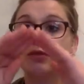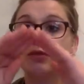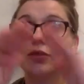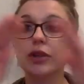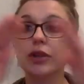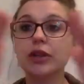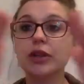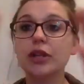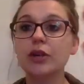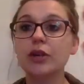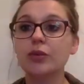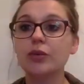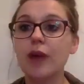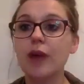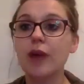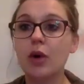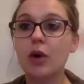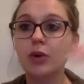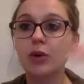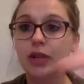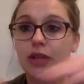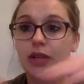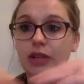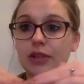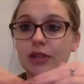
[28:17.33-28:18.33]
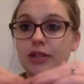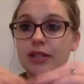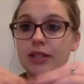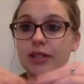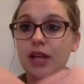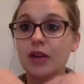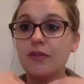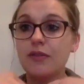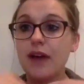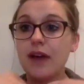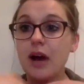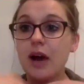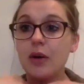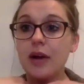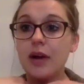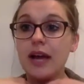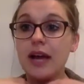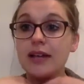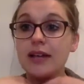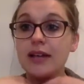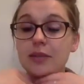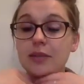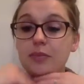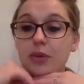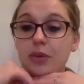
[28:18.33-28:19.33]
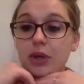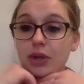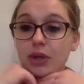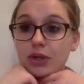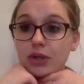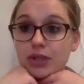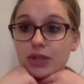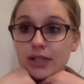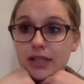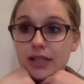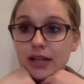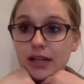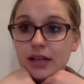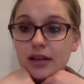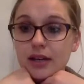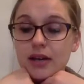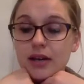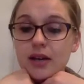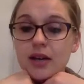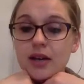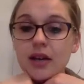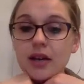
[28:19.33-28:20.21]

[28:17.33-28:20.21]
really rounding yourself out as a person